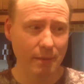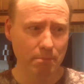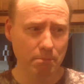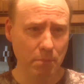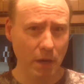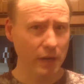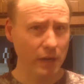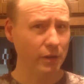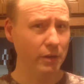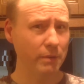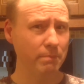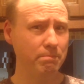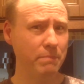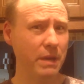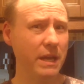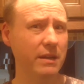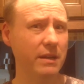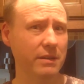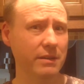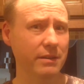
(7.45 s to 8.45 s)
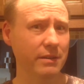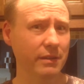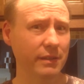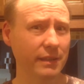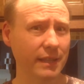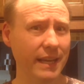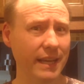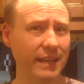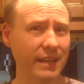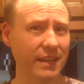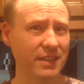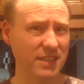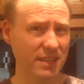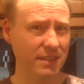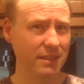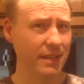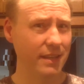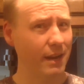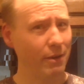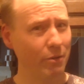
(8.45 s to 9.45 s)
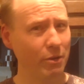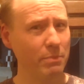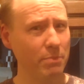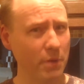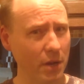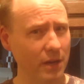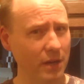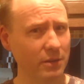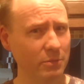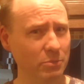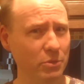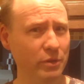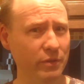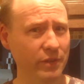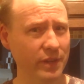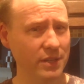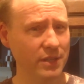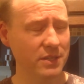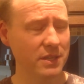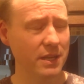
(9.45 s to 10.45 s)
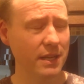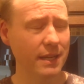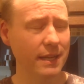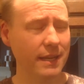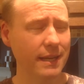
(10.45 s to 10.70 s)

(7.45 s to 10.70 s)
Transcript: butter beer, like as in the Harry Potter movies.